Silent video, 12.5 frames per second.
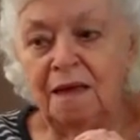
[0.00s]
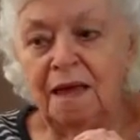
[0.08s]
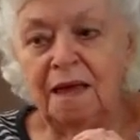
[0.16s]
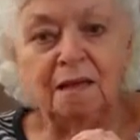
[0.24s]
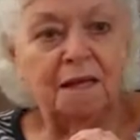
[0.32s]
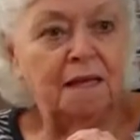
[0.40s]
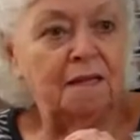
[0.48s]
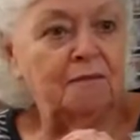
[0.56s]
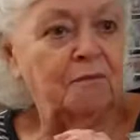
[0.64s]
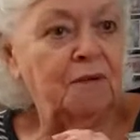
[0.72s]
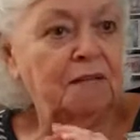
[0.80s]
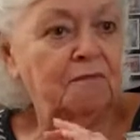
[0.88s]
Al
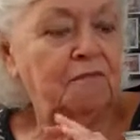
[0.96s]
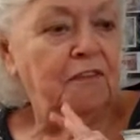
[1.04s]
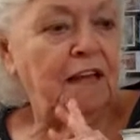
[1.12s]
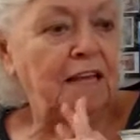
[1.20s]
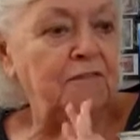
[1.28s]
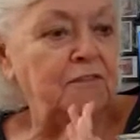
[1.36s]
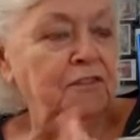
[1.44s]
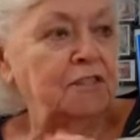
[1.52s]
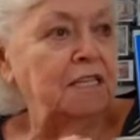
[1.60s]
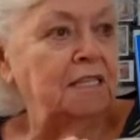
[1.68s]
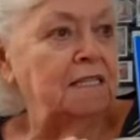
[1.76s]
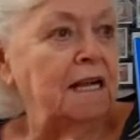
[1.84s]
had, what, $5 or
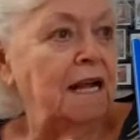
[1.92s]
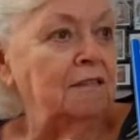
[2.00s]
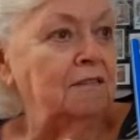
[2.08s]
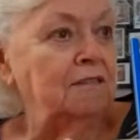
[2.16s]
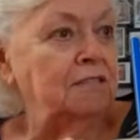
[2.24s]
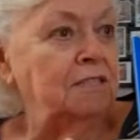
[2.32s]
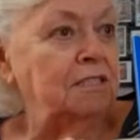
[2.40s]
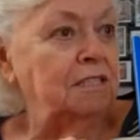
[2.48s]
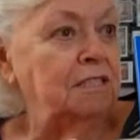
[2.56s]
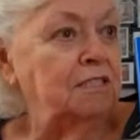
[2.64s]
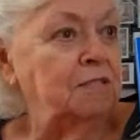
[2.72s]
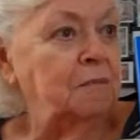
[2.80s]
$10
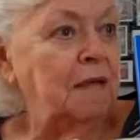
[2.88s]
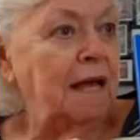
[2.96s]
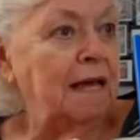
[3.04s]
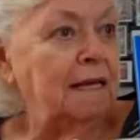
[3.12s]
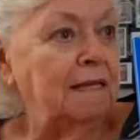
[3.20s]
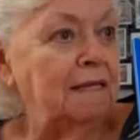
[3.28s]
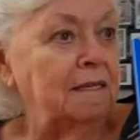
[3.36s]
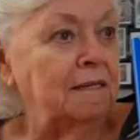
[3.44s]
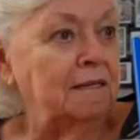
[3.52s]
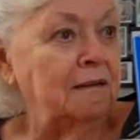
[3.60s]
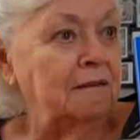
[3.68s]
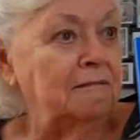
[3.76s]
in his pocket,
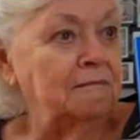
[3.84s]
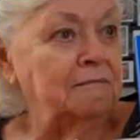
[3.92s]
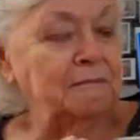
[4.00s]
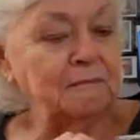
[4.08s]
you know.